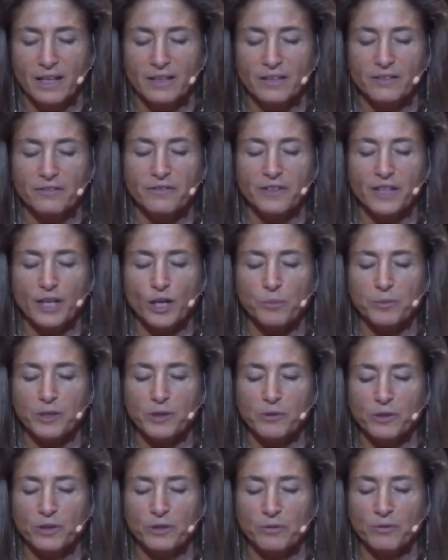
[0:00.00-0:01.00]
The
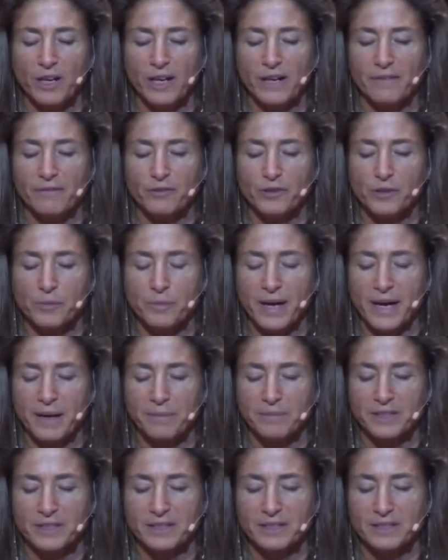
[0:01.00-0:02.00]
family will arrive for the
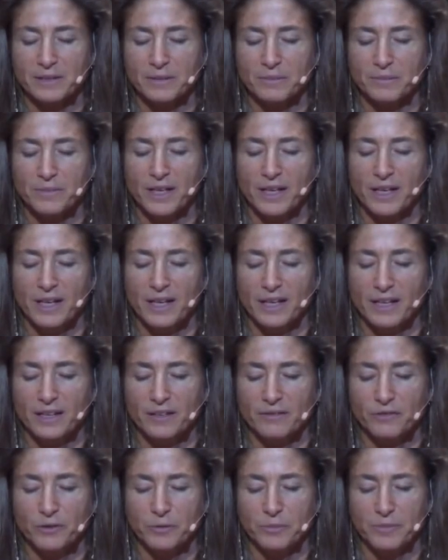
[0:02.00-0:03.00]
baptism in
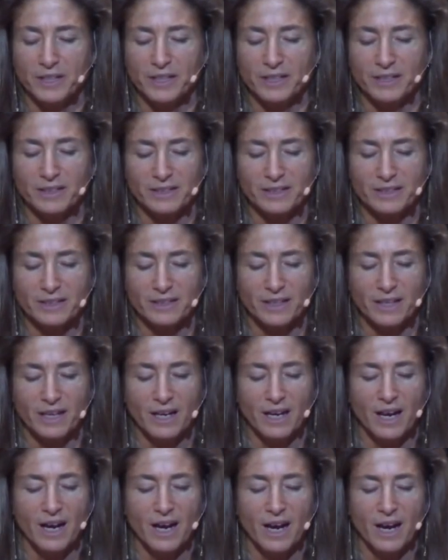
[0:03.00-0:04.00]
a few minutes.
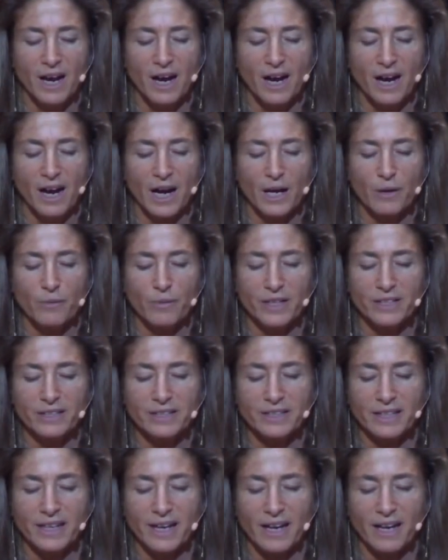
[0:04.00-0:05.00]
I went
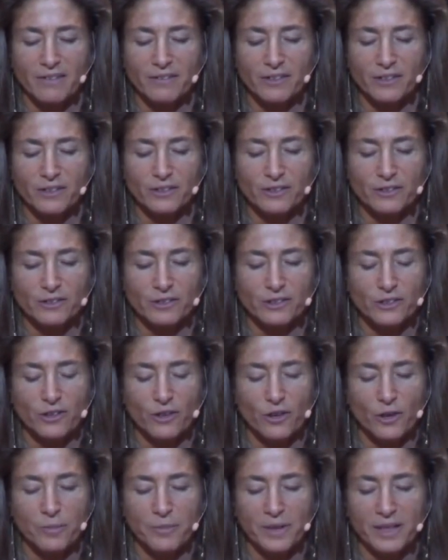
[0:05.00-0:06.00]
to Catholic church
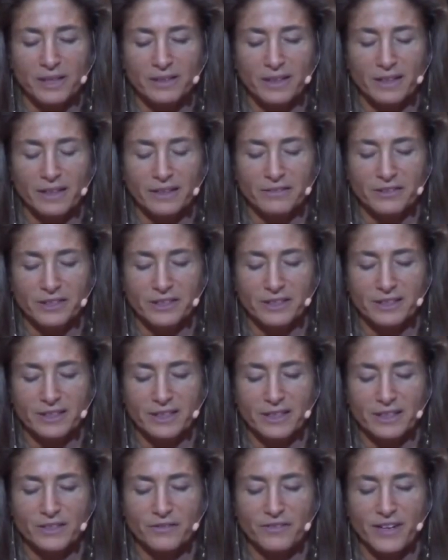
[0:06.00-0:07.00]
all my life, she
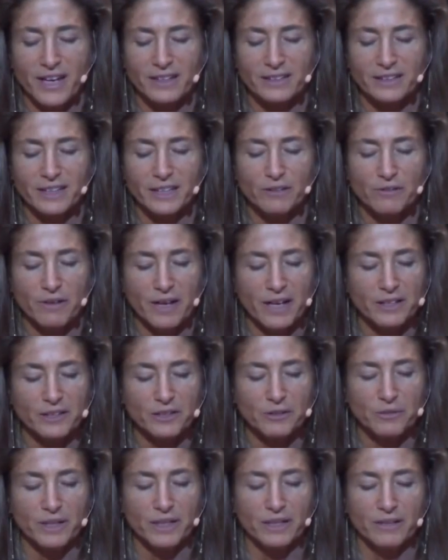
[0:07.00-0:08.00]
says. Fact, I
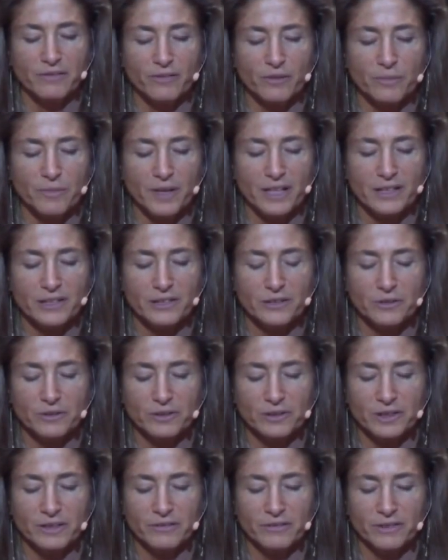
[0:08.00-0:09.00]
graduated from high
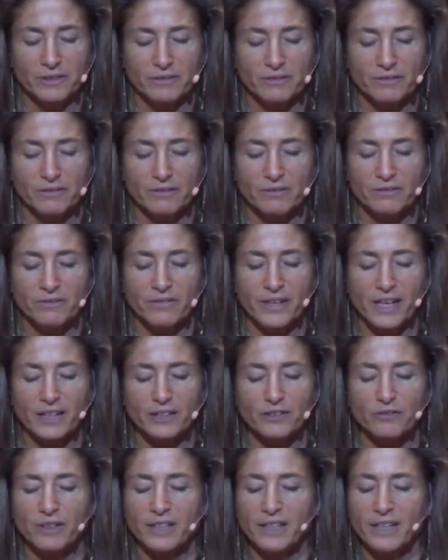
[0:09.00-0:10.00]
school even.
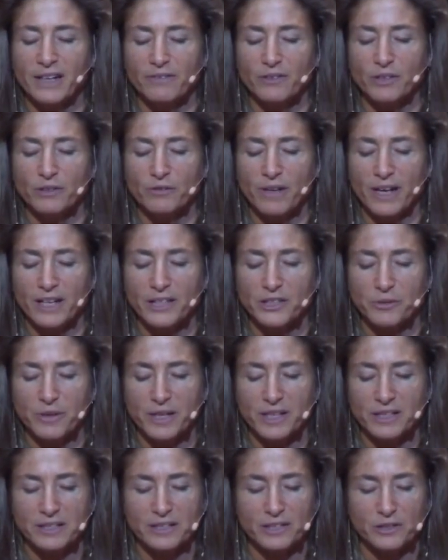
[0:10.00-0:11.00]
Fact, right after
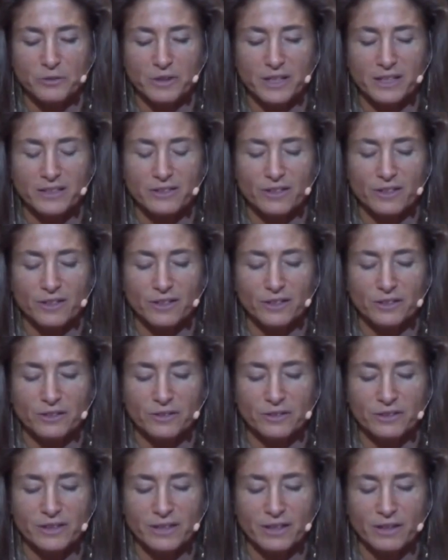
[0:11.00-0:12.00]
graduation is when I started to
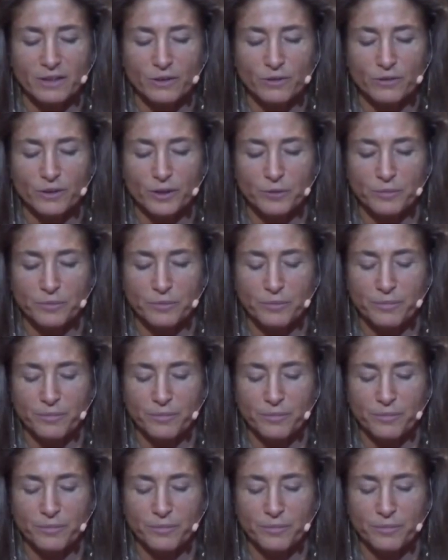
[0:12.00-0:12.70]
use heroin.